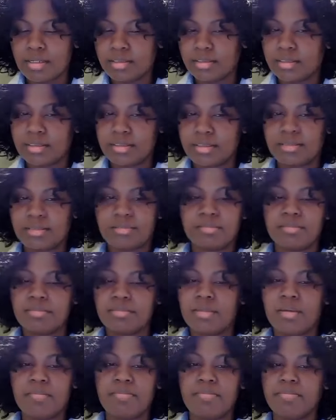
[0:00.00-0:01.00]
this
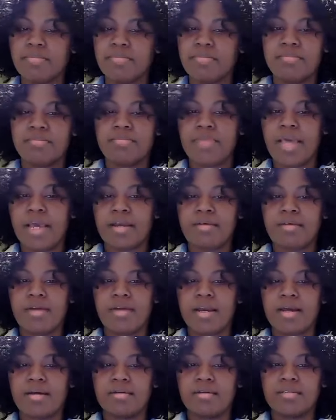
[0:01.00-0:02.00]

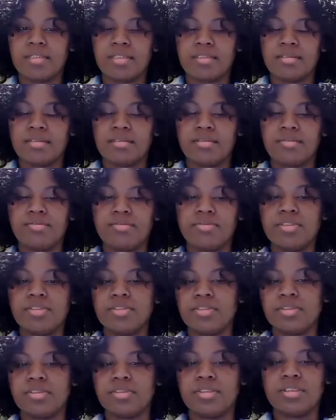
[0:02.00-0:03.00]
background and
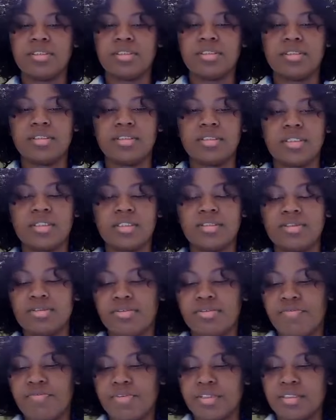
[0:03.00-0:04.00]
research in
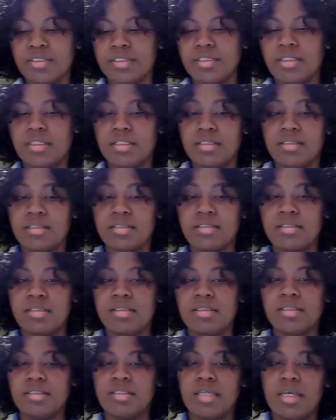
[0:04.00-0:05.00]
sexual offenses,
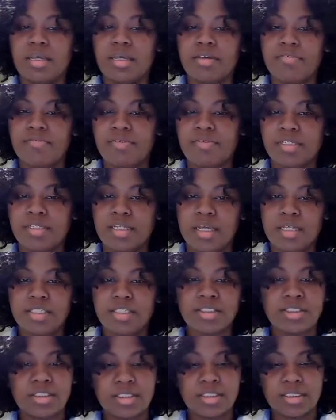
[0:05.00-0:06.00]
gang
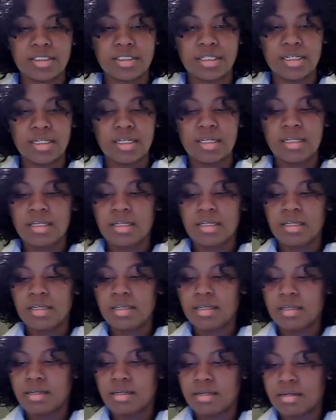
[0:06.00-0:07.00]
affiliation,
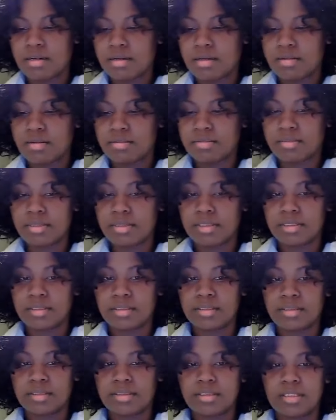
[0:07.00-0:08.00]

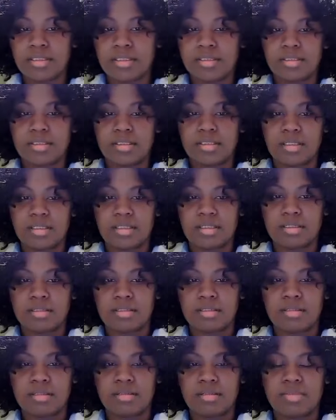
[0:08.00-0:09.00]
and sentencing.
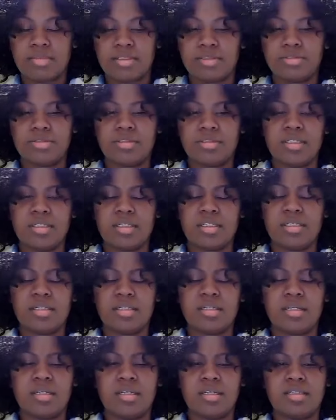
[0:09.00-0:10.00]
I'm interested
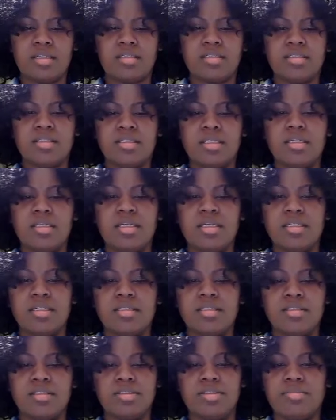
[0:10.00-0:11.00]
in studying
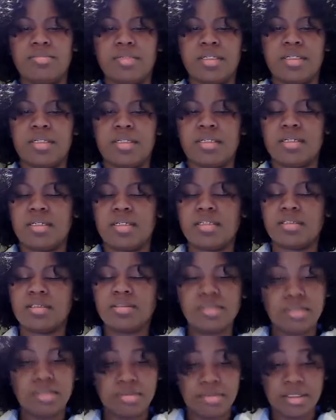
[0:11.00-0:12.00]
determinate and
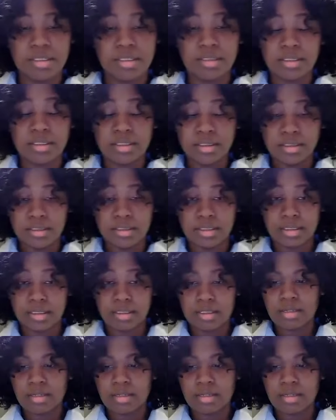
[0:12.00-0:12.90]
indeterminate sentencing.